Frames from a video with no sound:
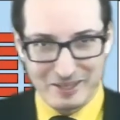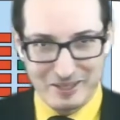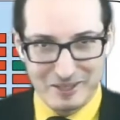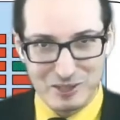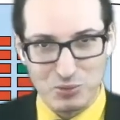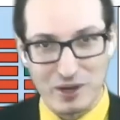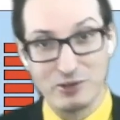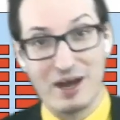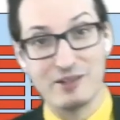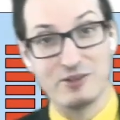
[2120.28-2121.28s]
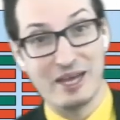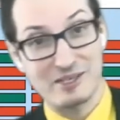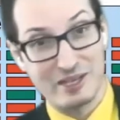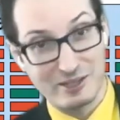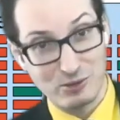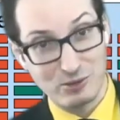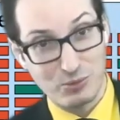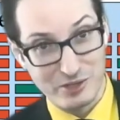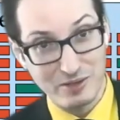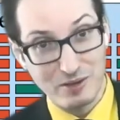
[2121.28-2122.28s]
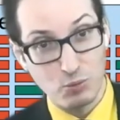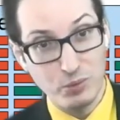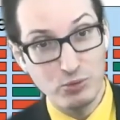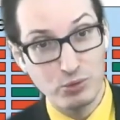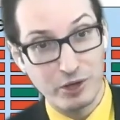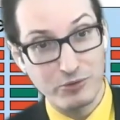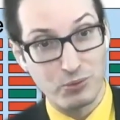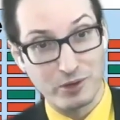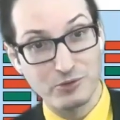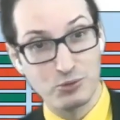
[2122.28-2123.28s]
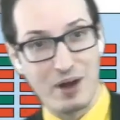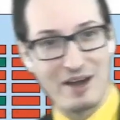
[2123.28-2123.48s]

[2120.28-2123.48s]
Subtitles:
and this is why you had the next question, we do not want to